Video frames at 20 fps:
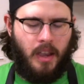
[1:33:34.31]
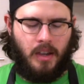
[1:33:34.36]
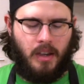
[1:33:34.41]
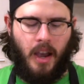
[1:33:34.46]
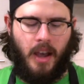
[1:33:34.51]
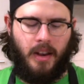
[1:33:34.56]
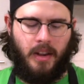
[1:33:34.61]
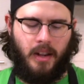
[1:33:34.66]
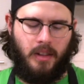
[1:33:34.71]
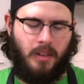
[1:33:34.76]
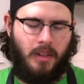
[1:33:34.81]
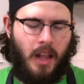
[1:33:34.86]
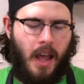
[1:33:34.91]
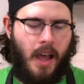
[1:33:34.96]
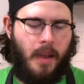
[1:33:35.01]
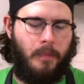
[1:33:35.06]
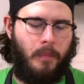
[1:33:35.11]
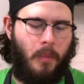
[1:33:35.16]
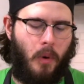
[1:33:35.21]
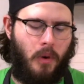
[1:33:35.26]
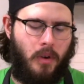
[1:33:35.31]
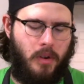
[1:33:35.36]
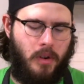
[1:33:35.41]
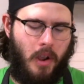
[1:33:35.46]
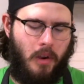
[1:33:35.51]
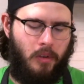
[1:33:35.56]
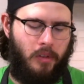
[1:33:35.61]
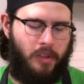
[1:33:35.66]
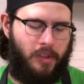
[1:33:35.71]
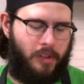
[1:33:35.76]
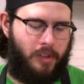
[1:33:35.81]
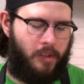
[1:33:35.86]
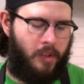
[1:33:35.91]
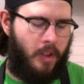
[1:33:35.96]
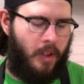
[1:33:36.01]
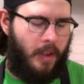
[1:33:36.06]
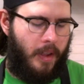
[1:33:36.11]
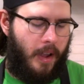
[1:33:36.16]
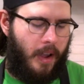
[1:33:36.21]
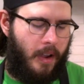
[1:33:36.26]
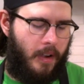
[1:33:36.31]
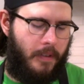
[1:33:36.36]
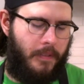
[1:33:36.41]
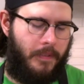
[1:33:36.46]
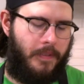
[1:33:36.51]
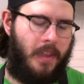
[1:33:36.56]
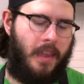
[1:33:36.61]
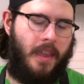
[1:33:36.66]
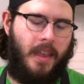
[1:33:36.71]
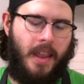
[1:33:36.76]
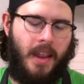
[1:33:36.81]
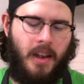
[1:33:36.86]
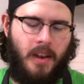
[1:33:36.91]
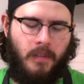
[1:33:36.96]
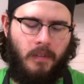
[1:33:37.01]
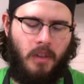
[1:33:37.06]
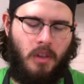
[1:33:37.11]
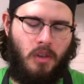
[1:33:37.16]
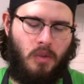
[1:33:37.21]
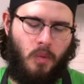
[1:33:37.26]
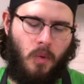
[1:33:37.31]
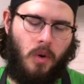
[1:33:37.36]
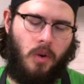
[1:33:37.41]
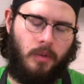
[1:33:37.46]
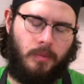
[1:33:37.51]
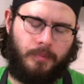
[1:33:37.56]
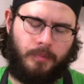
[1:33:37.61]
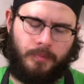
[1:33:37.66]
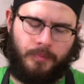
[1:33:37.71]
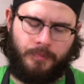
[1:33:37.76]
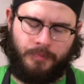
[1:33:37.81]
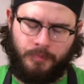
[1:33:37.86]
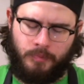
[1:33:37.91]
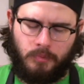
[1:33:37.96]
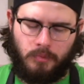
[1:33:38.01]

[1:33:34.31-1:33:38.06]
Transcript: gotten a lot more notes of the individual